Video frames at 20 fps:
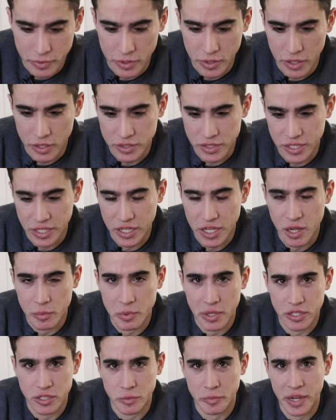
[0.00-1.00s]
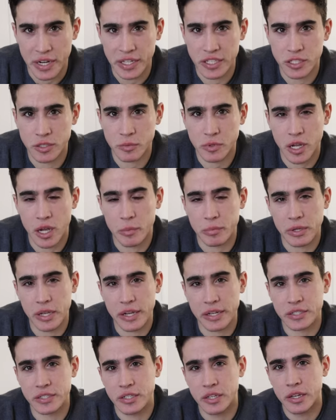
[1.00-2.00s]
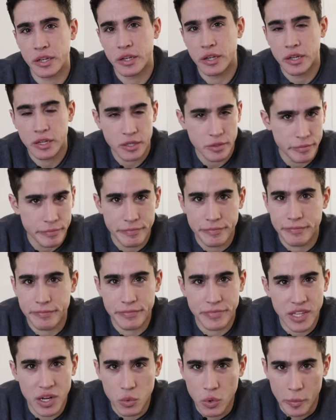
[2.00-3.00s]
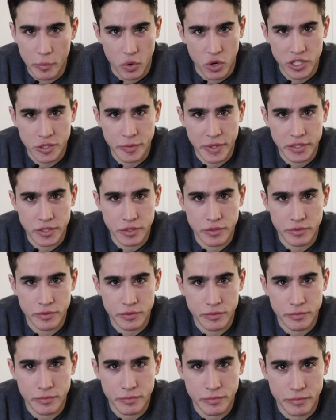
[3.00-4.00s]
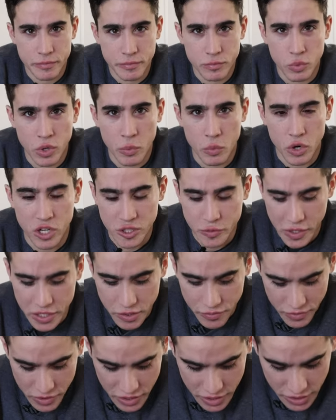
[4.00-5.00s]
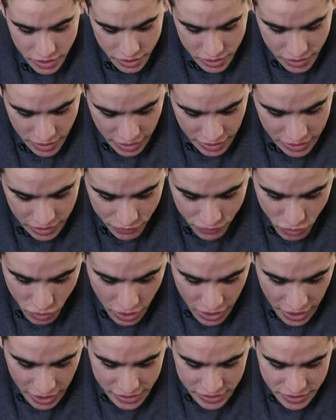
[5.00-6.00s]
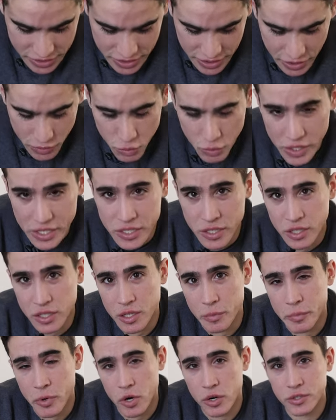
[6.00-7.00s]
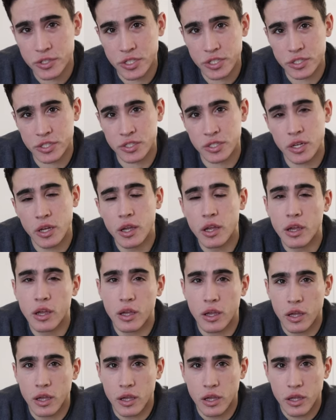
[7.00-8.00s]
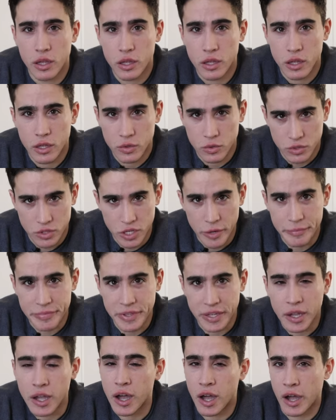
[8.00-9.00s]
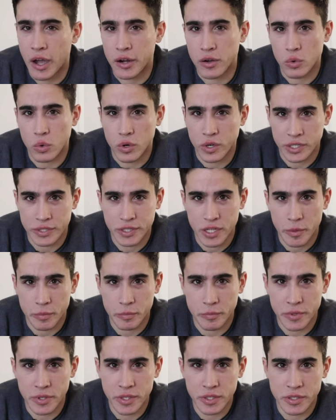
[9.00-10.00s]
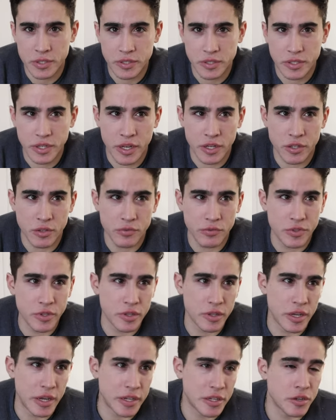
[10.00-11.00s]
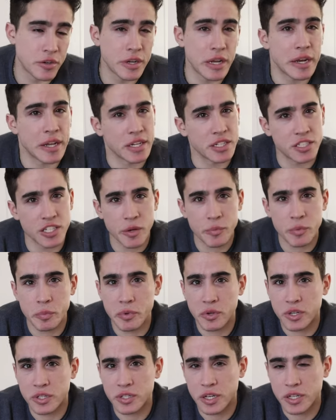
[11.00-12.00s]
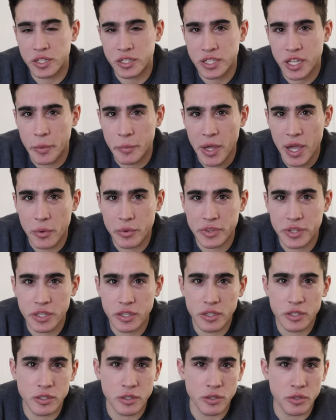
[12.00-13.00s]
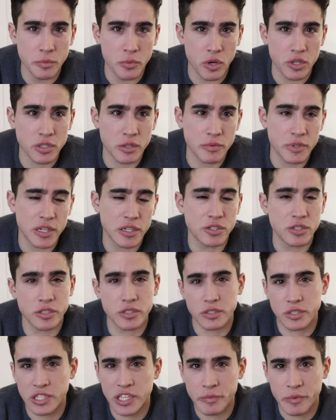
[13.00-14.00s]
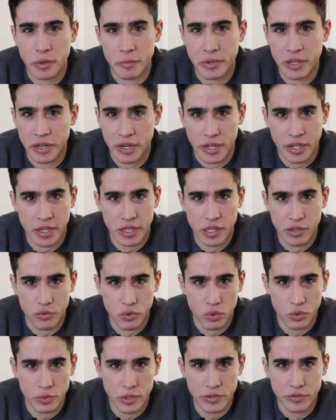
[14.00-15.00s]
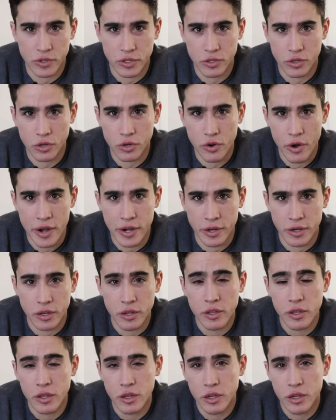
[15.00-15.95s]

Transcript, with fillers: uh, zinc complex, or magnesium complex, they're way more expensive. Way more expensive than this. And if you guys did recently purchase, something on organ supplements and you feel like you're getting gypped because I just came out with these or you bought something else, just email me and I can give you a refund or credit